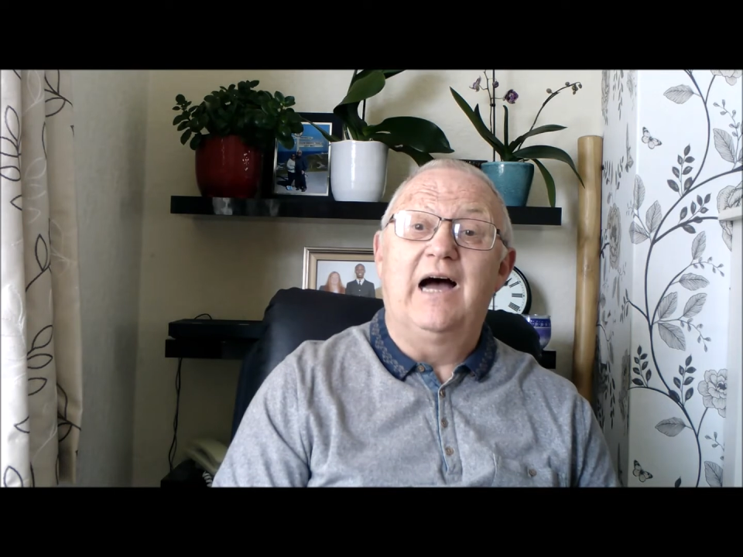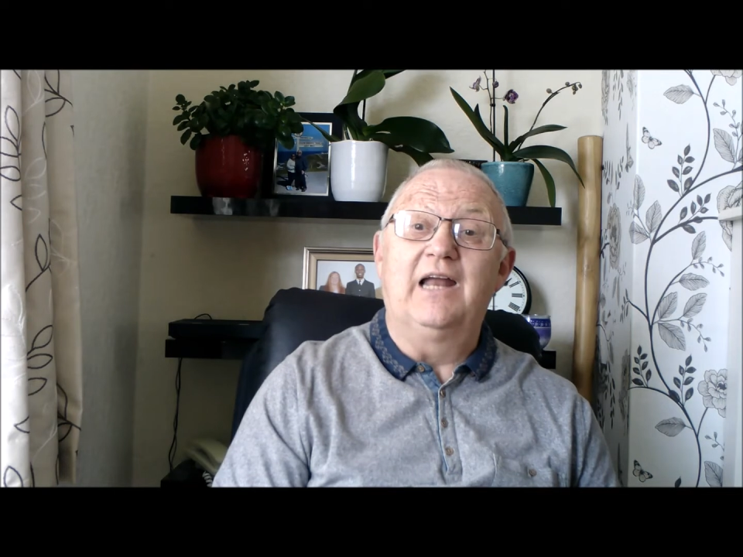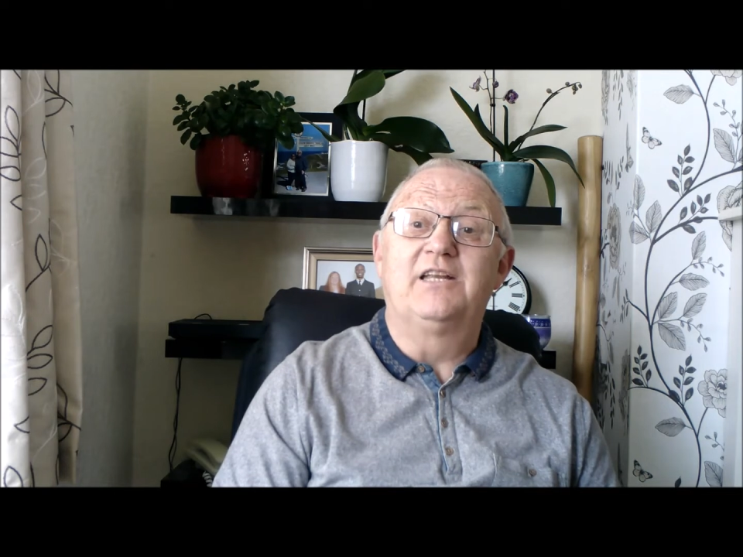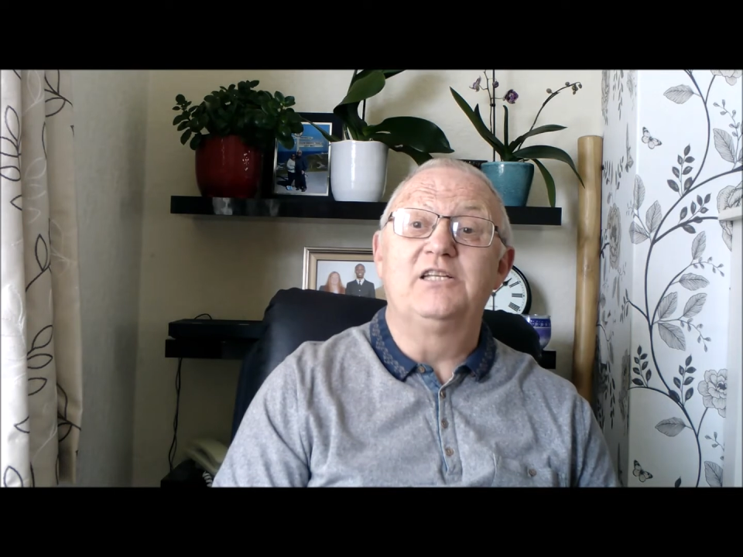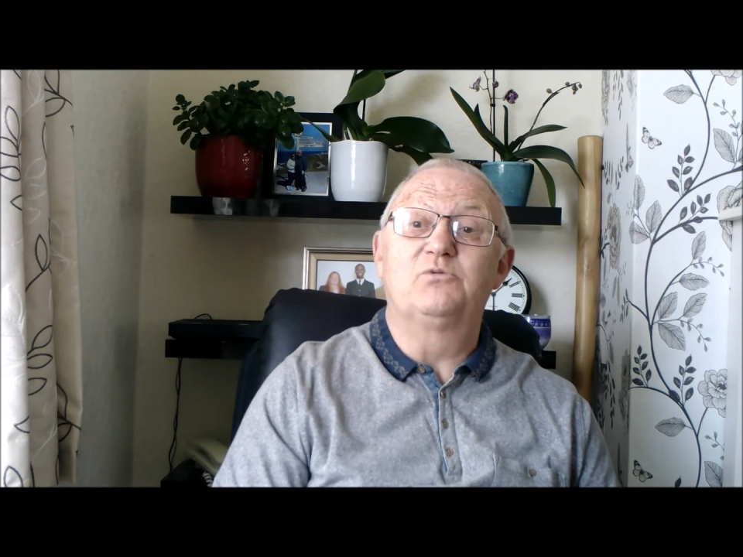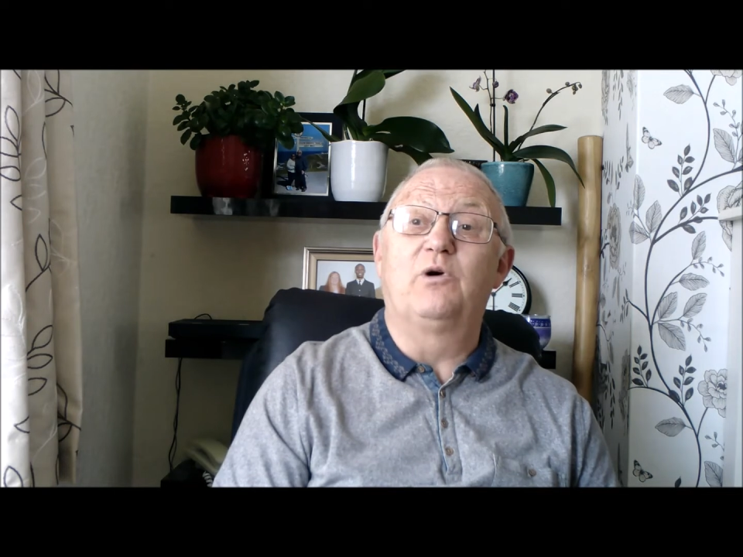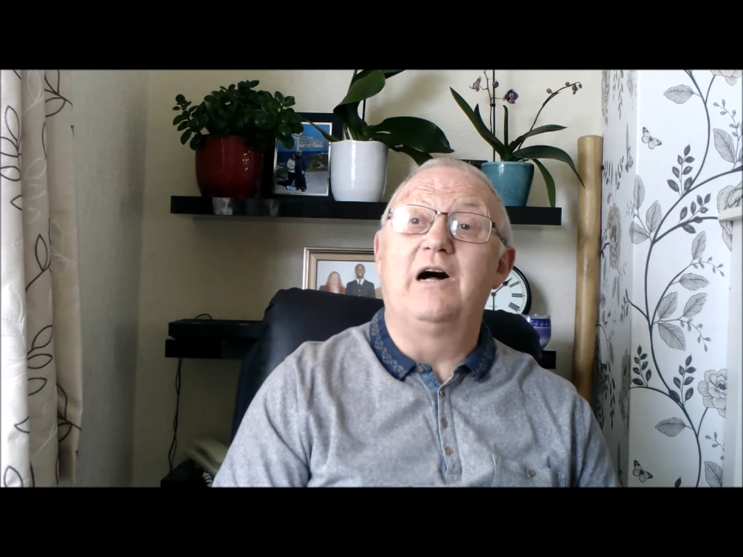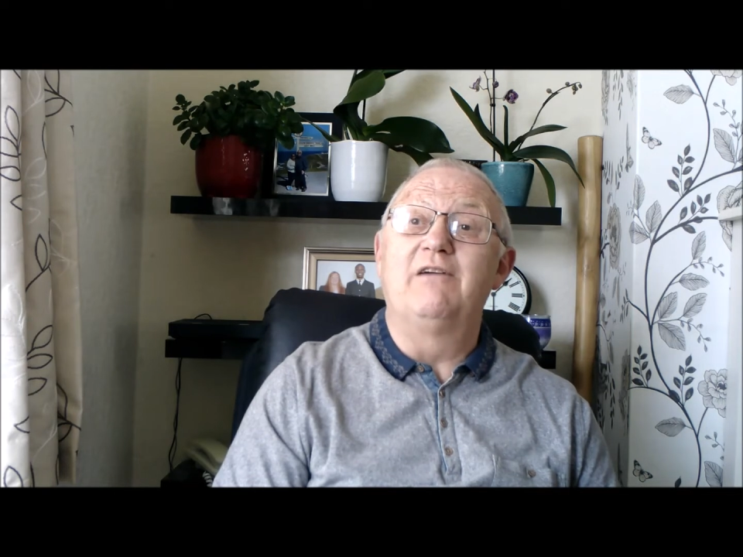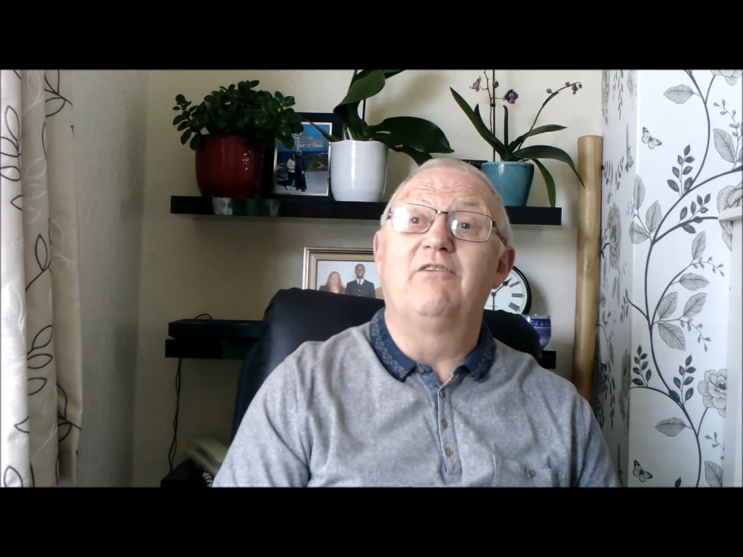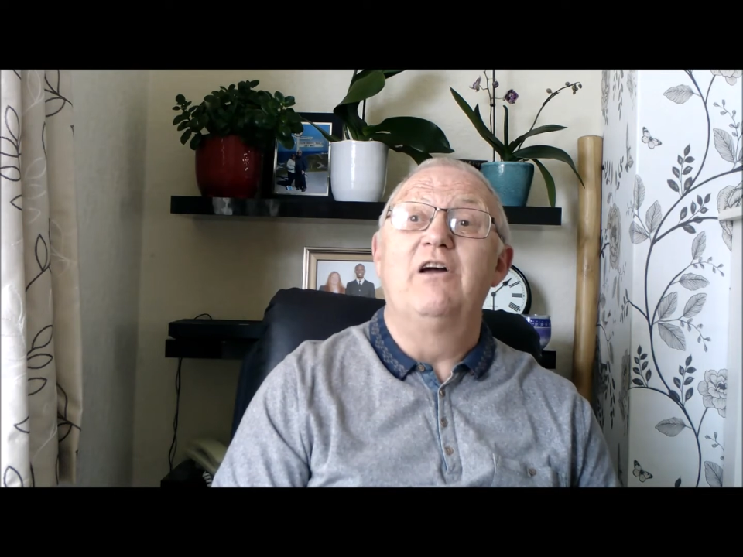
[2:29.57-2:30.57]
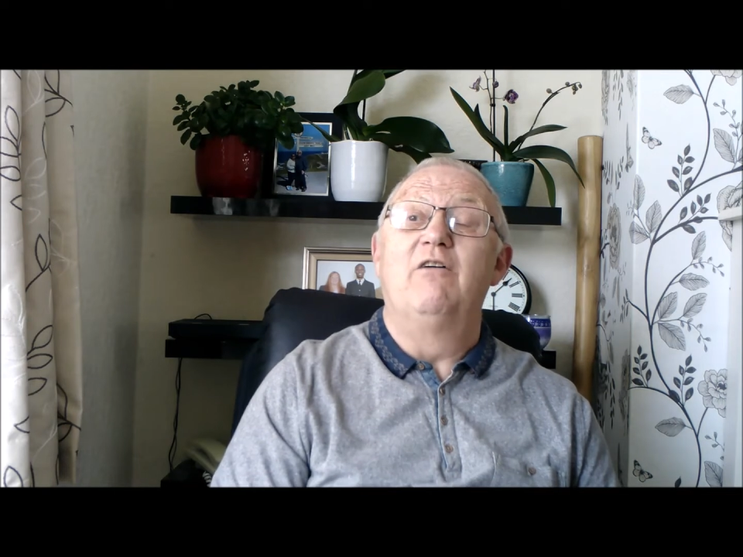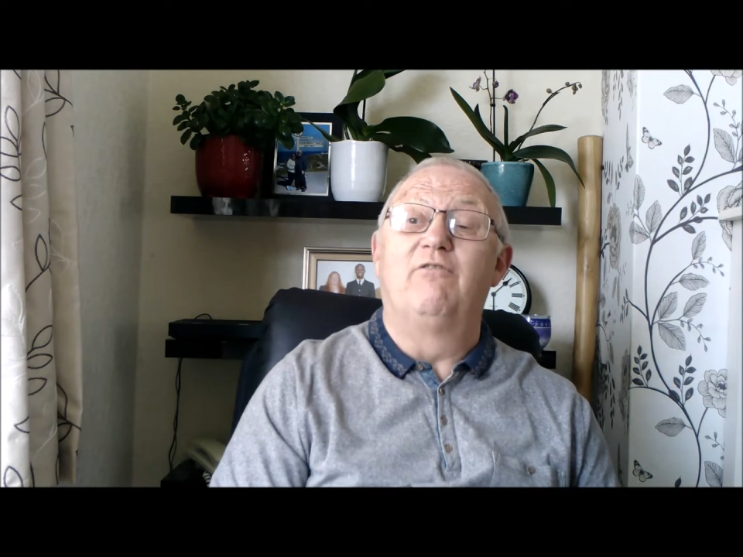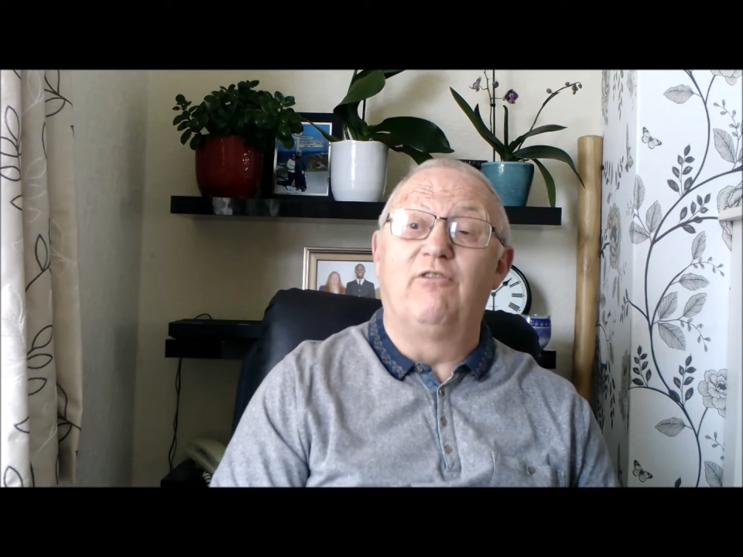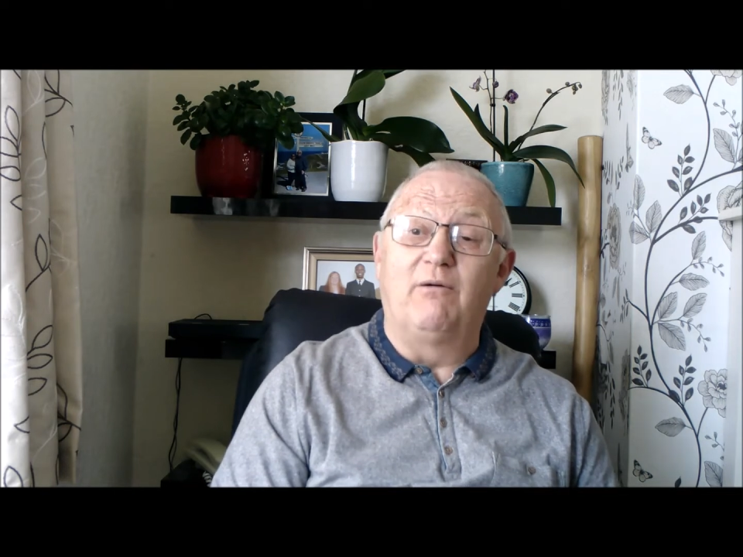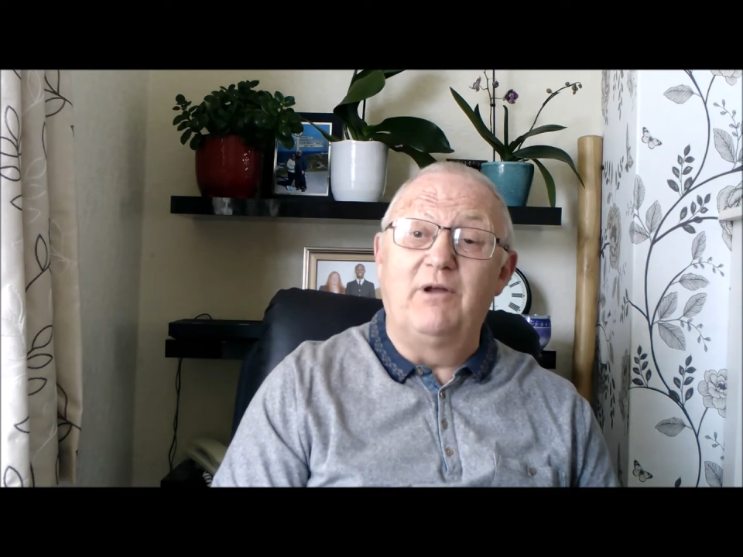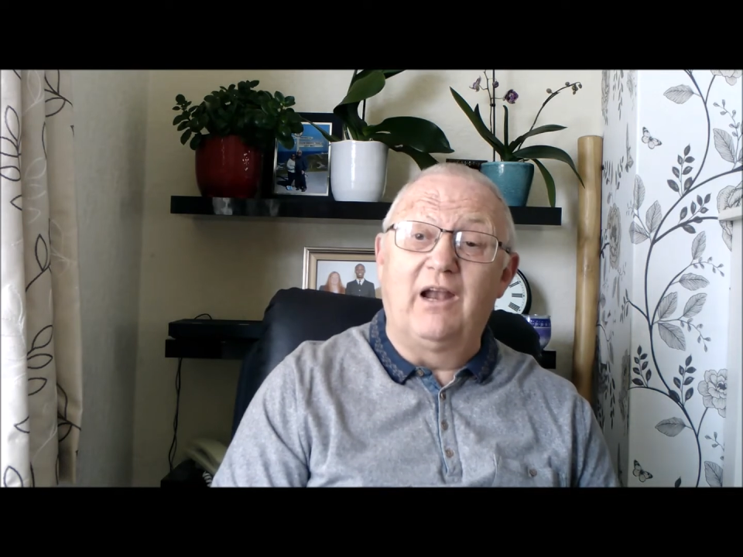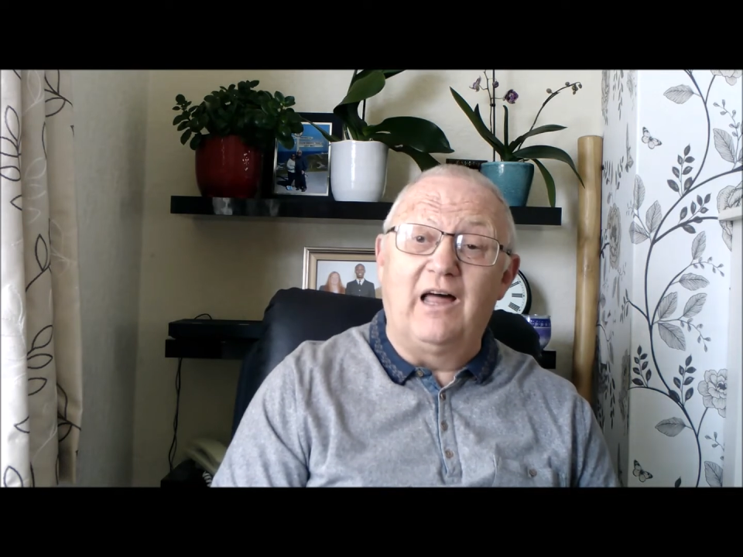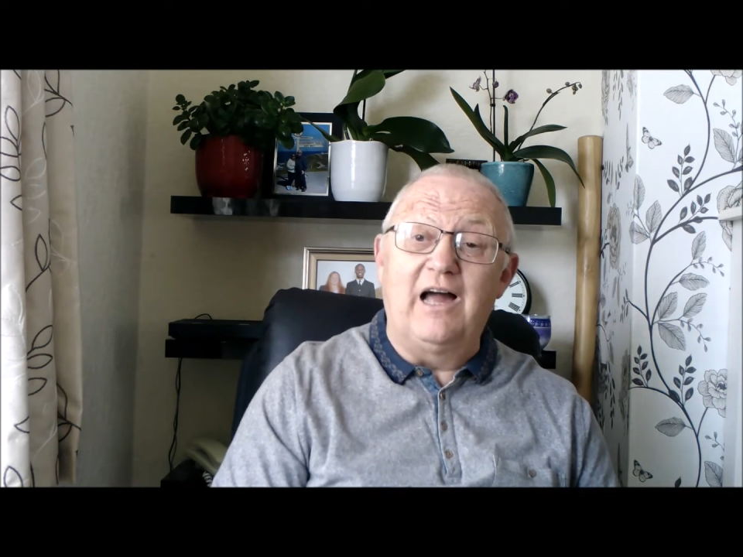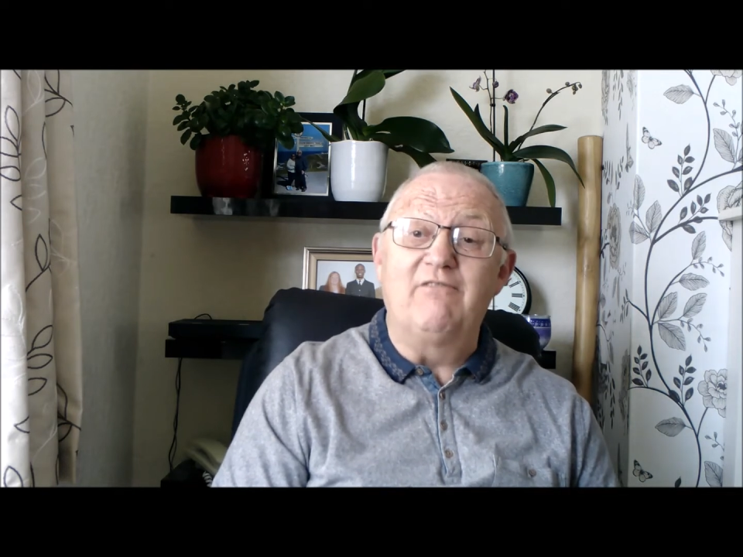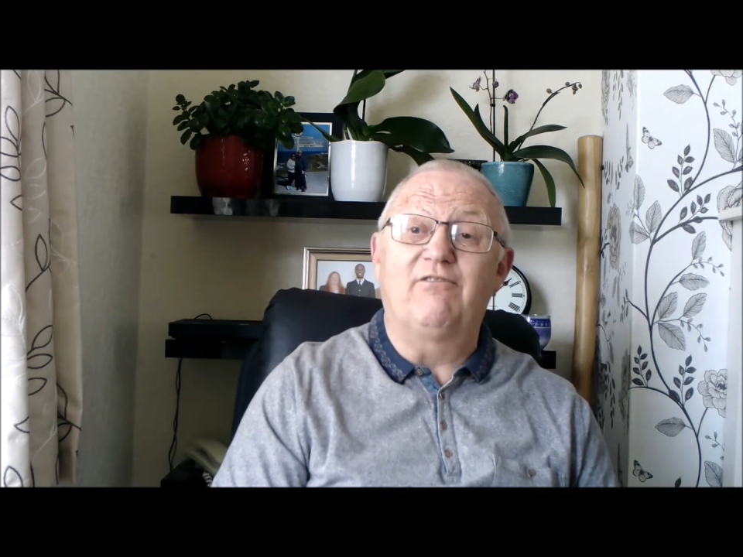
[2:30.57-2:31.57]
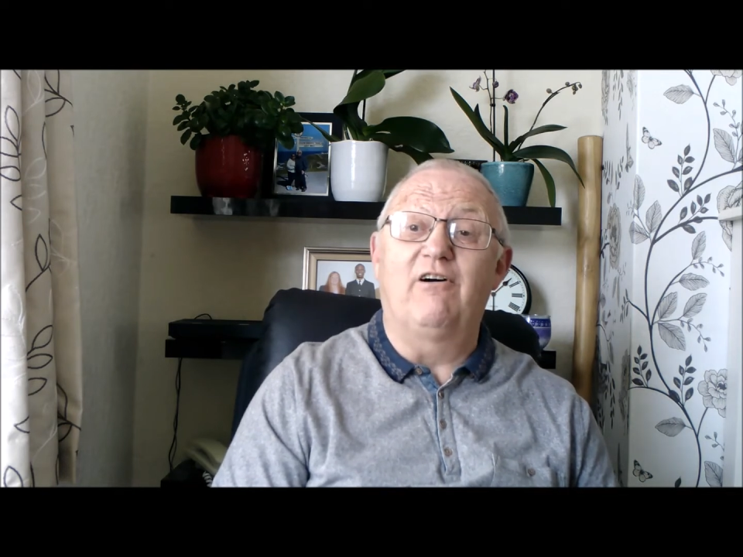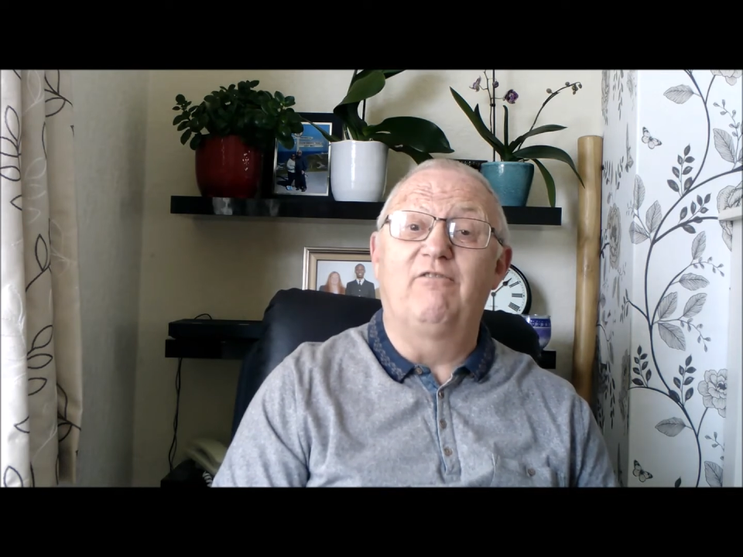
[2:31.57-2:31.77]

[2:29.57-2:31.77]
and his wife from a life